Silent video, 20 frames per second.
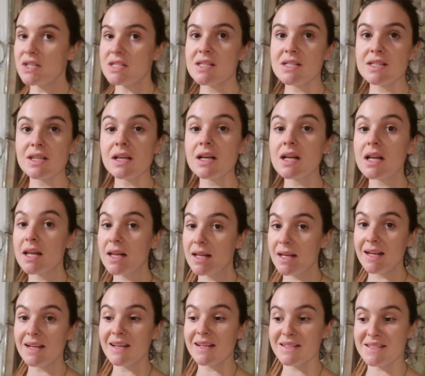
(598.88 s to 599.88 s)
this is the
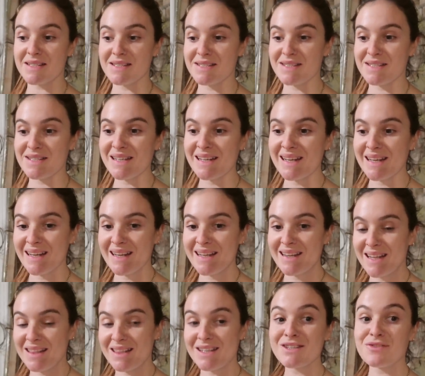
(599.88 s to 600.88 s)
cleanest
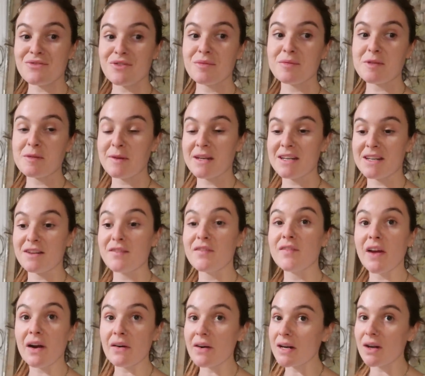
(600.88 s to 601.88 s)
that this room has been in a
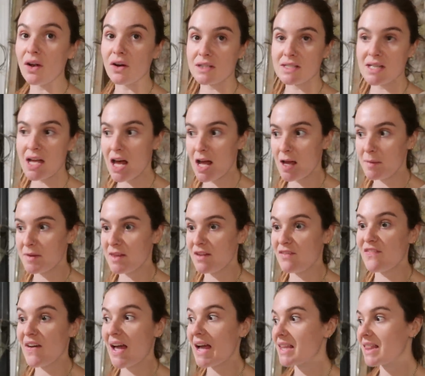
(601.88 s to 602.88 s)
very long time. And the
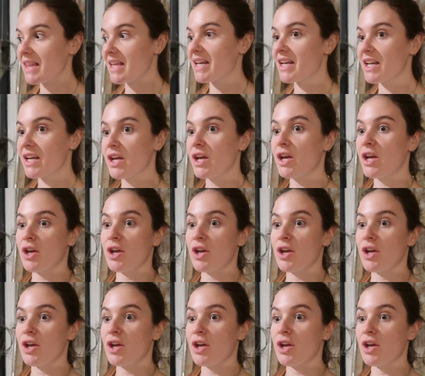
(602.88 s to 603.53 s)
fact that